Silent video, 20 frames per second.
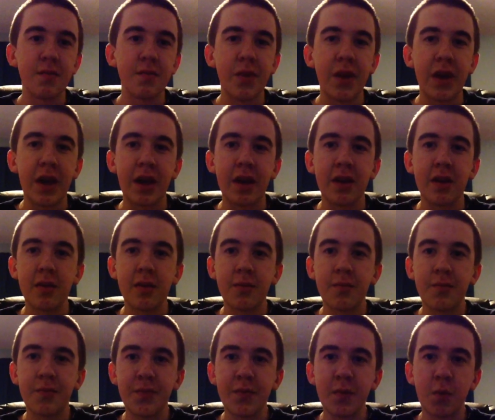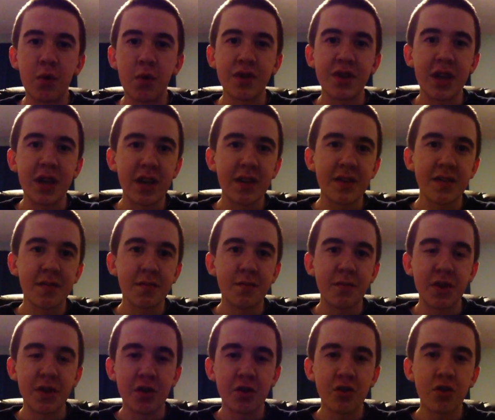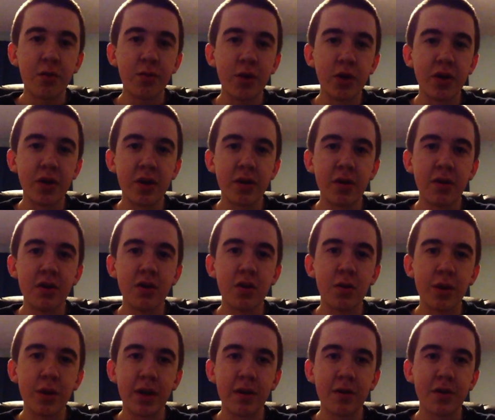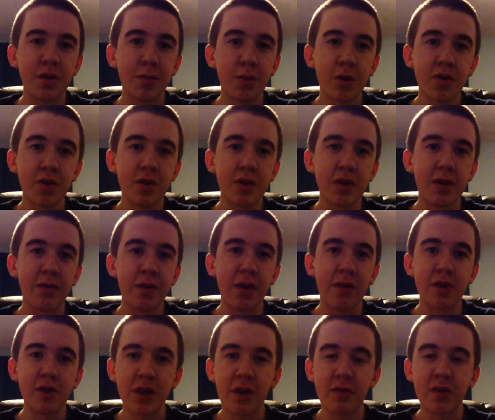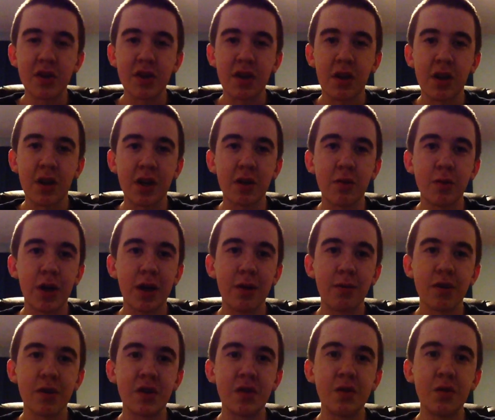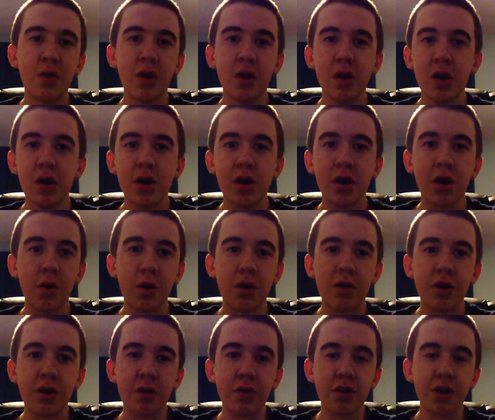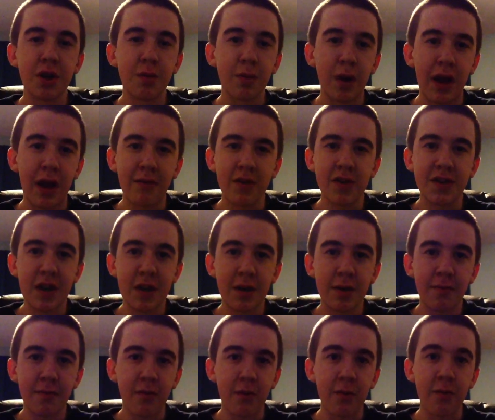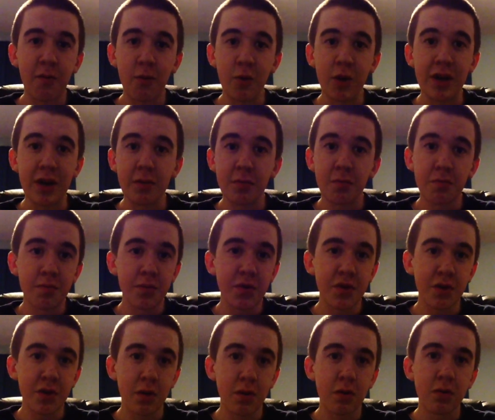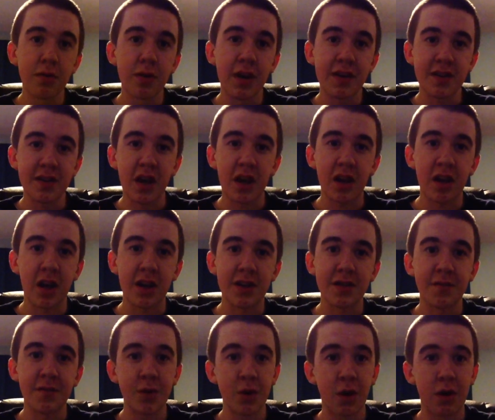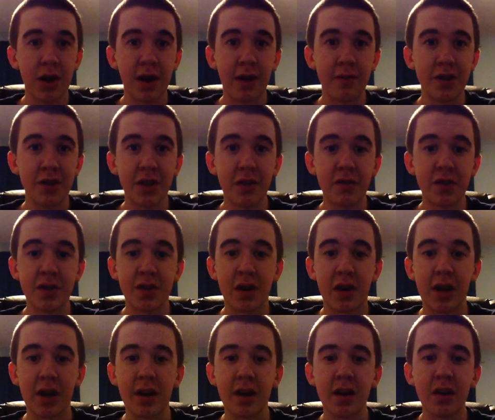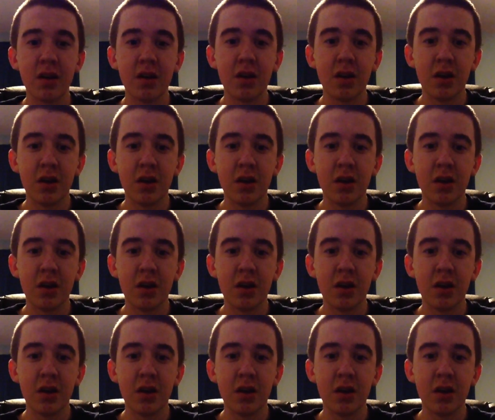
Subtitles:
And once it gets distributed, you'll be, supposedly, if you have a Chevy Sonic, you'll be able to go to your dealership and have it set up for free. So that's kind of nice if you already have a Chevy Sonic.